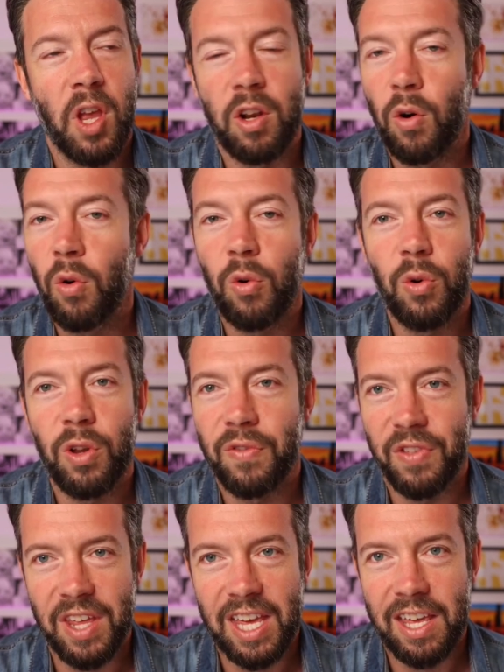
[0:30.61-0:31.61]
and all
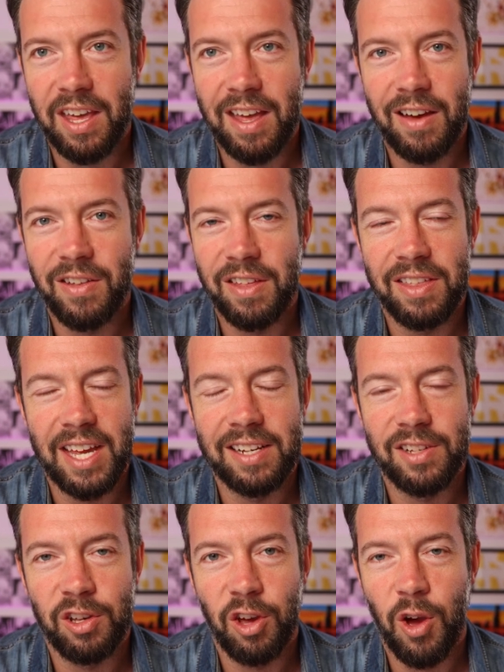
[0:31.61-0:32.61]
of the other
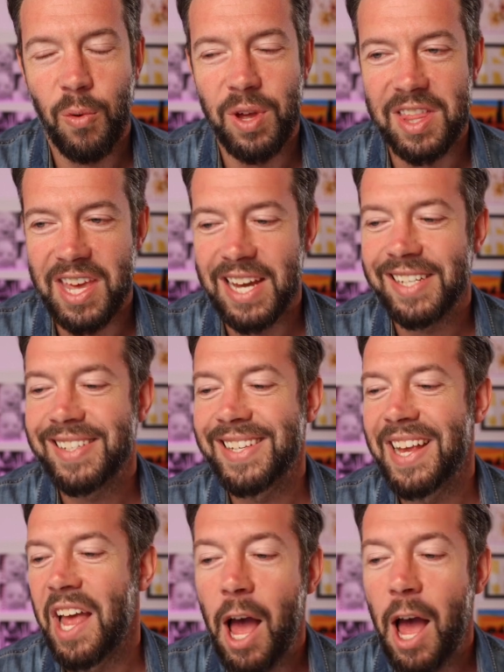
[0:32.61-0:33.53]
things that go with this.